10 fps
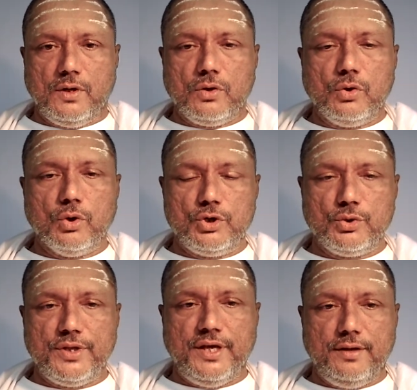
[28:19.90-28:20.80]
Go to
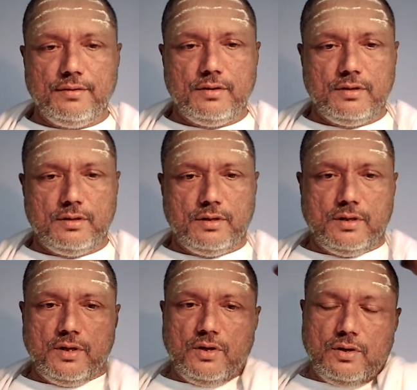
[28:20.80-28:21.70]
the
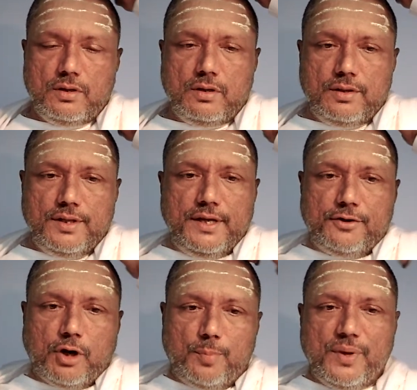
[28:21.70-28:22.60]

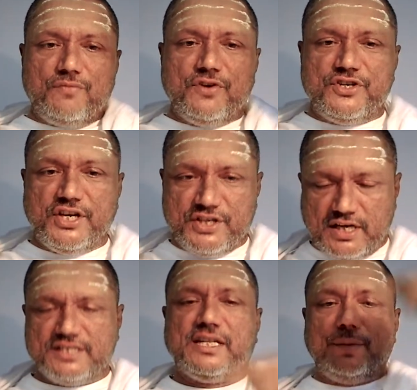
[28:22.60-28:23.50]
topic Visheshana
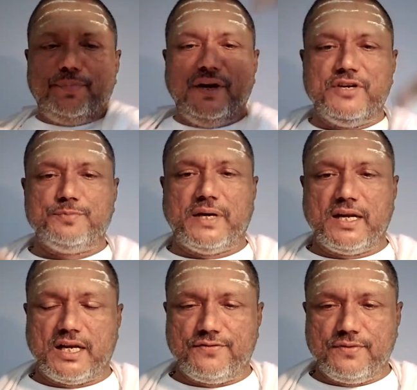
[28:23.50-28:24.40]
Lakshana, the previous paragraph.